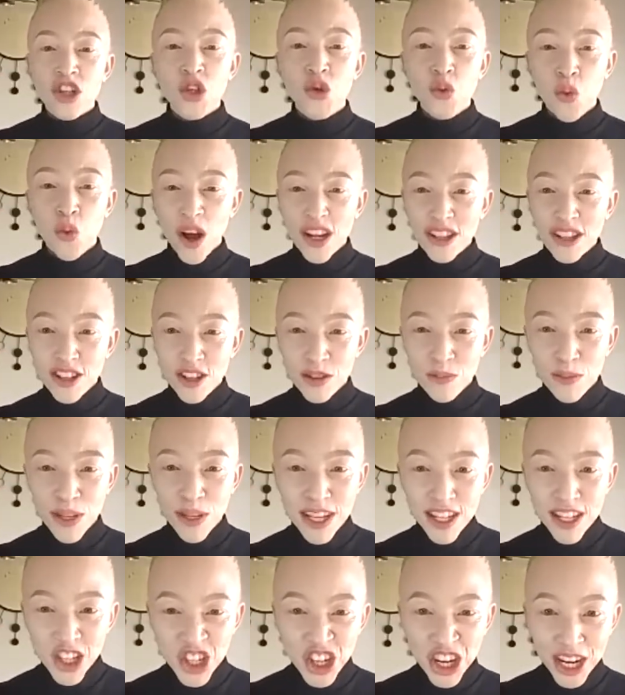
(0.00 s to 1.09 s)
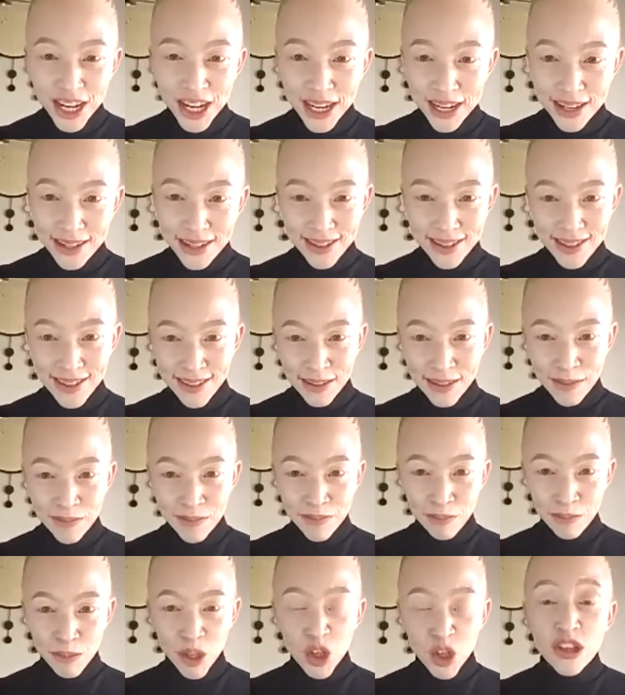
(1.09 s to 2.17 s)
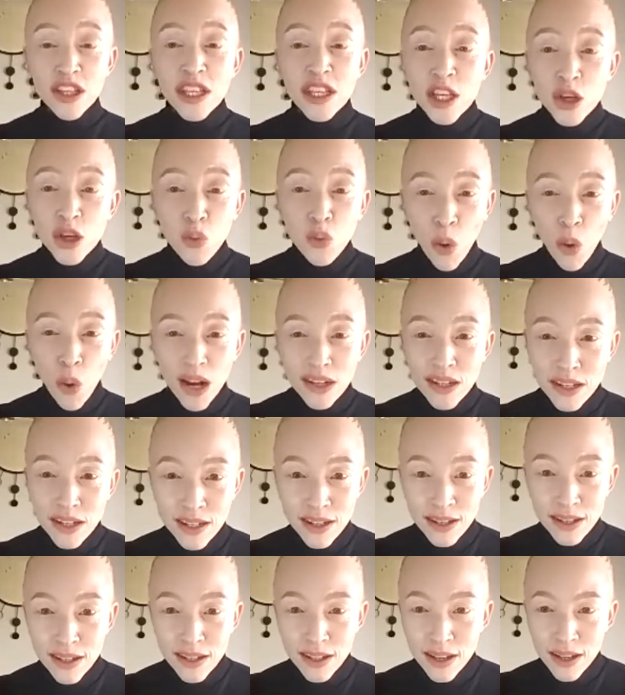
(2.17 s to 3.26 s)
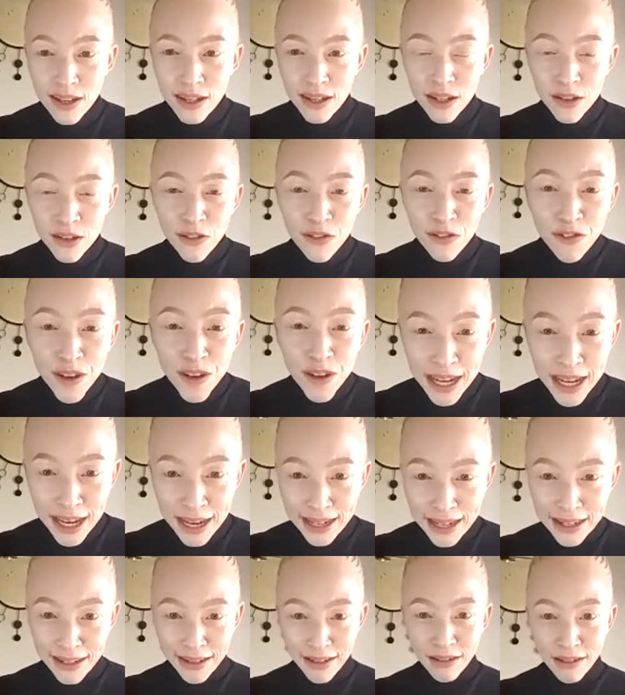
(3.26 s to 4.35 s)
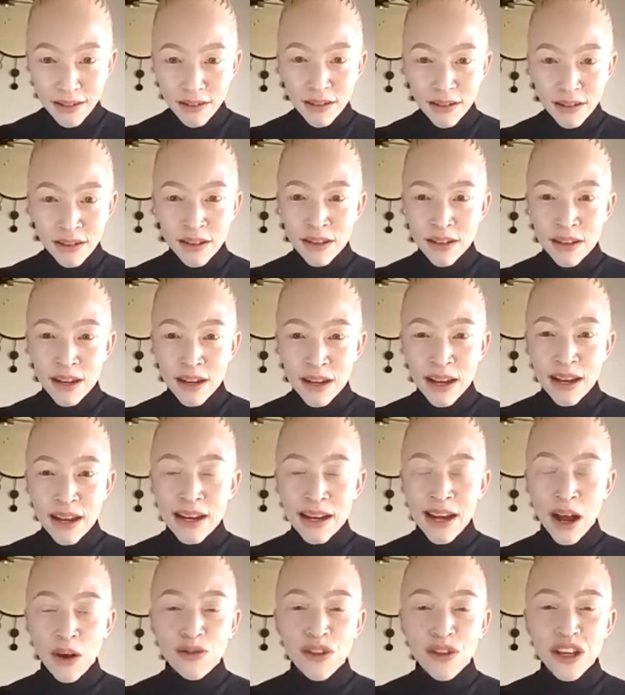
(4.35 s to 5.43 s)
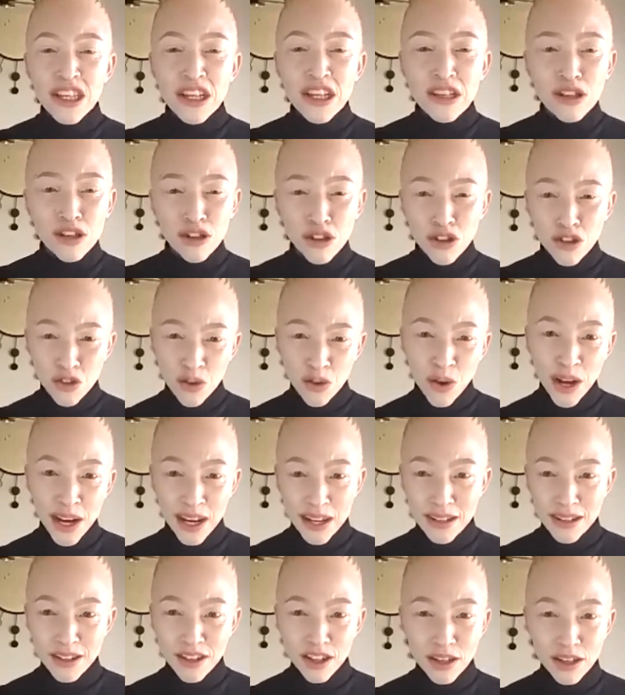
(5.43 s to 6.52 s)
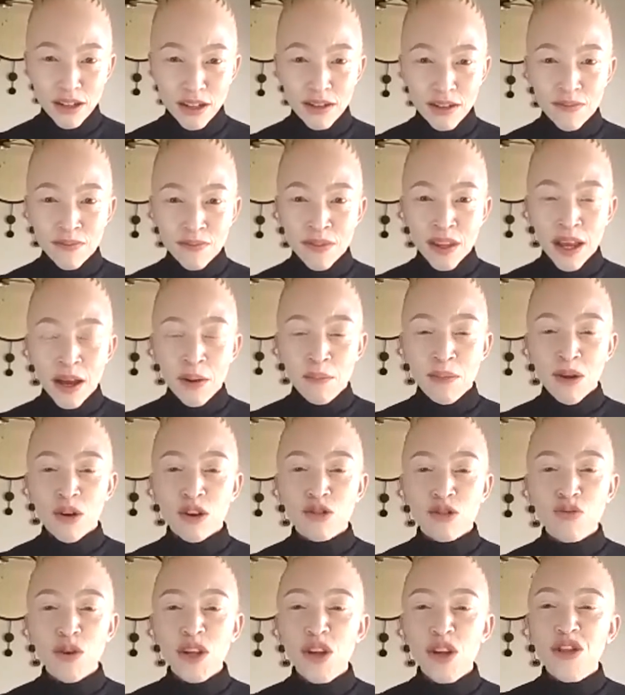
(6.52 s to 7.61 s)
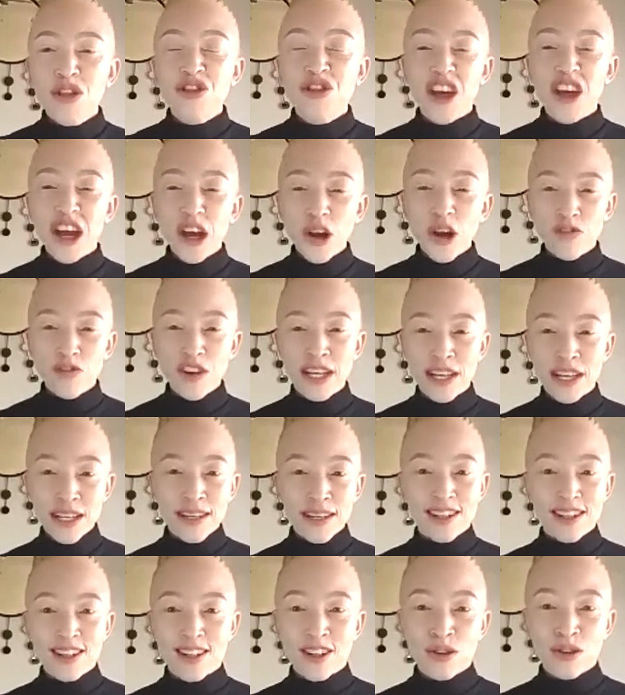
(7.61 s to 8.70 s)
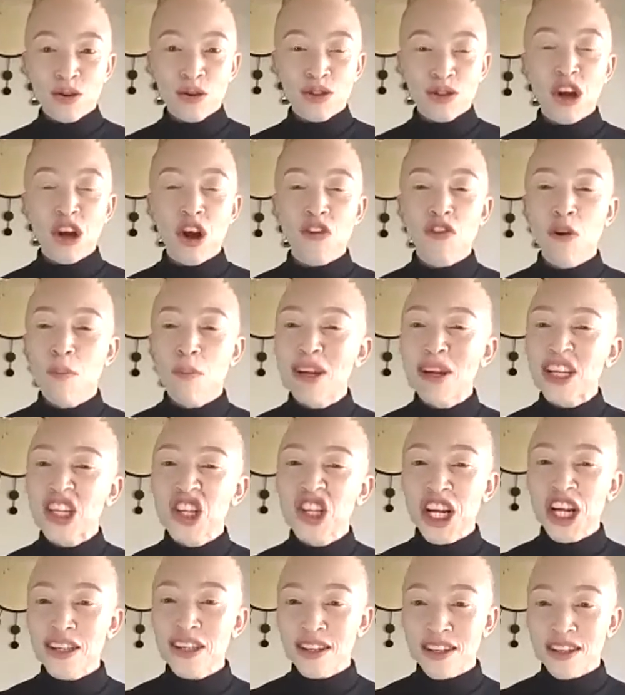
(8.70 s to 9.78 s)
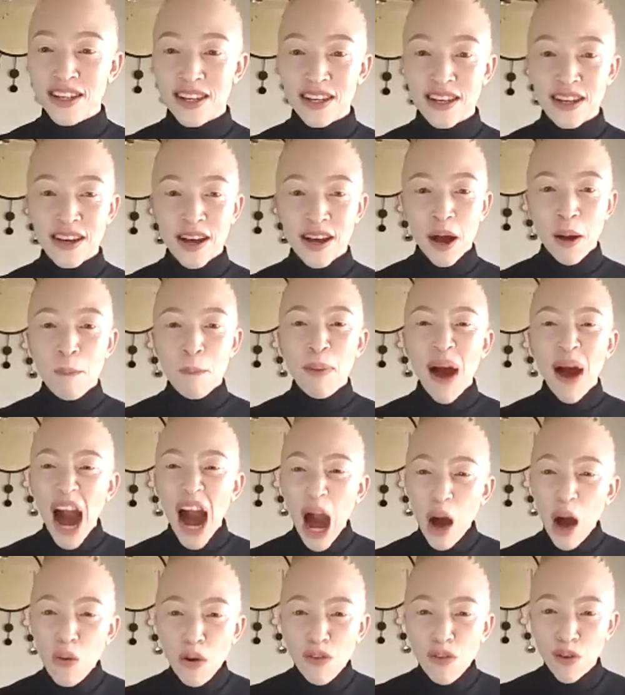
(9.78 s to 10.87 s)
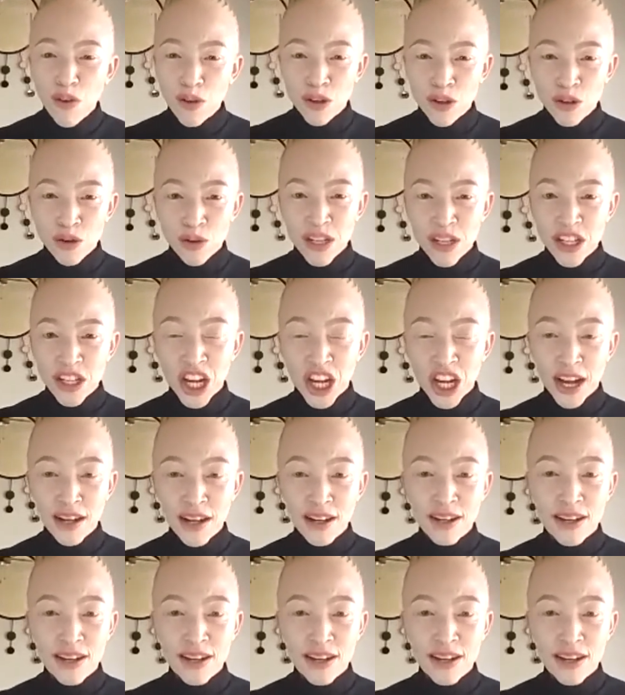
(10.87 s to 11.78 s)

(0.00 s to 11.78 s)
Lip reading: to want to be a chicken because he wanted to fit in. Now, this is strange, because when you think of an eagle, you think of a majestic, powerful creature.